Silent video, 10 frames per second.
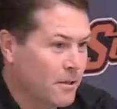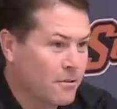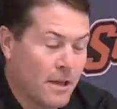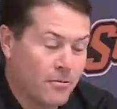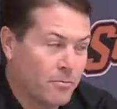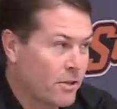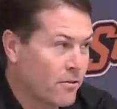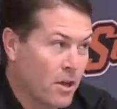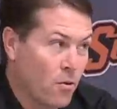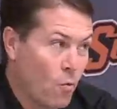got some things
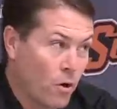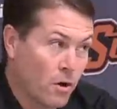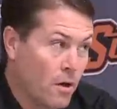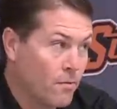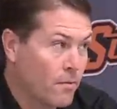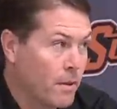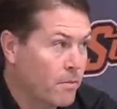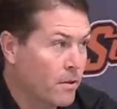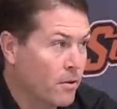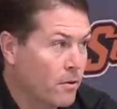he's got to work on from that,
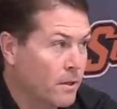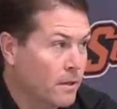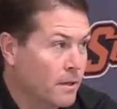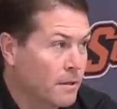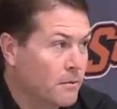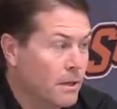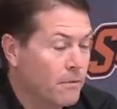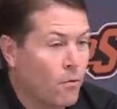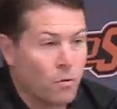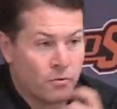but, you know, he
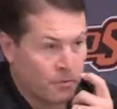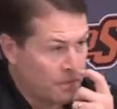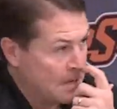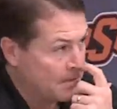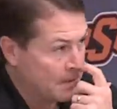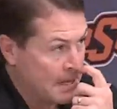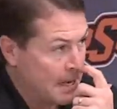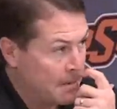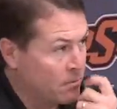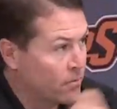forces things at
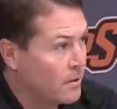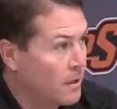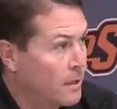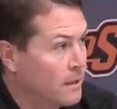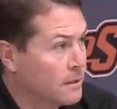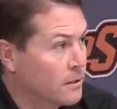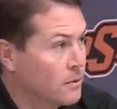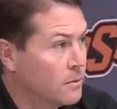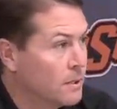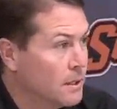times. A
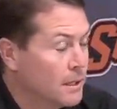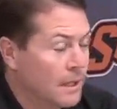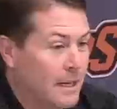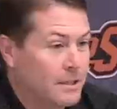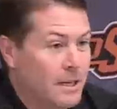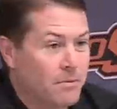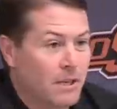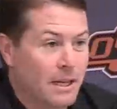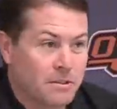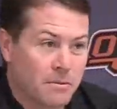lot of times
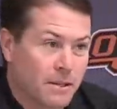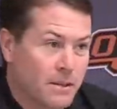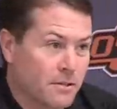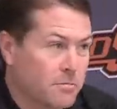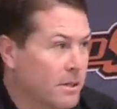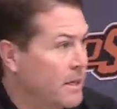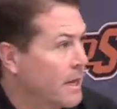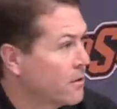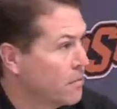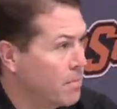he likes to make that
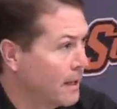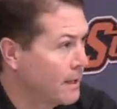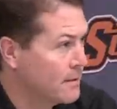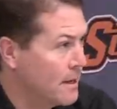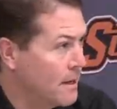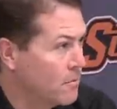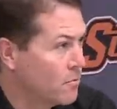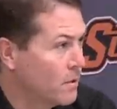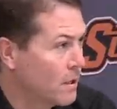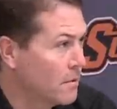spectacular play at
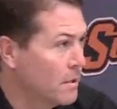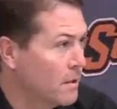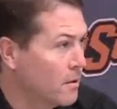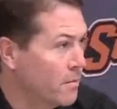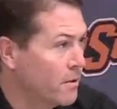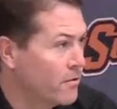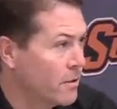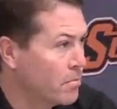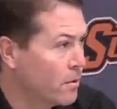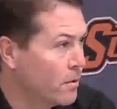times when it could be a little bit
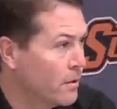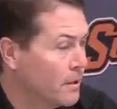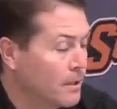simpler